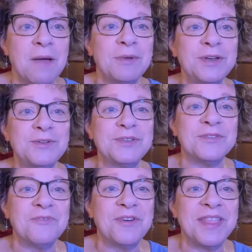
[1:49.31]
I'm going to do
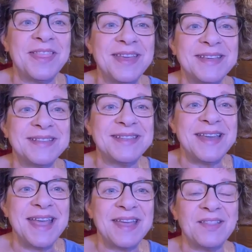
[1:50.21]
some fun things
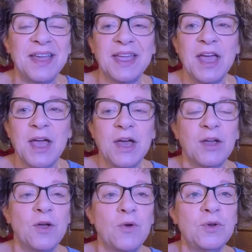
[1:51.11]
today, like
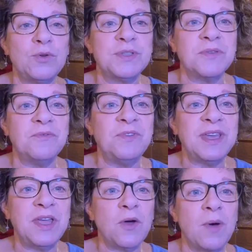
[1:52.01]
go do some
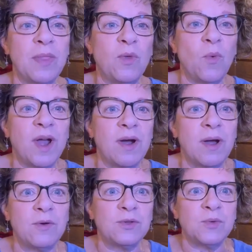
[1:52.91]
video at the
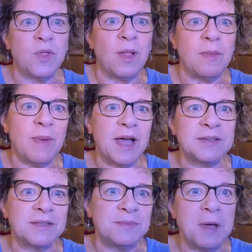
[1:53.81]
warehouse with all the
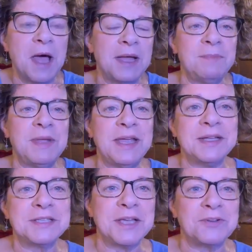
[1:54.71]
boxes behind
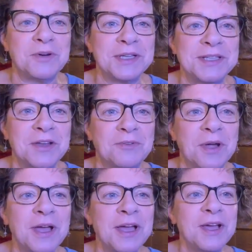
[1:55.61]
me, etc.,
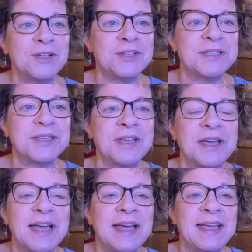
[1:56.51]
etc., just
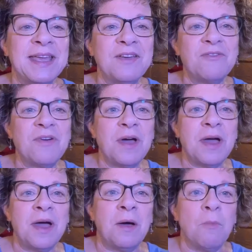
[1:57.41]
to give
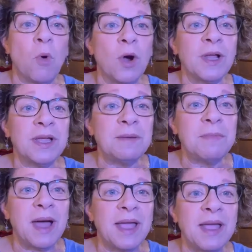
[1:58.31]

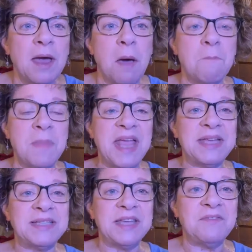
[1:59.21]
Morgan, my
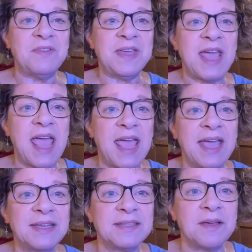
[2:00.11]
amazing
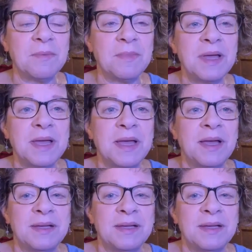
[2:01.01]
VA, some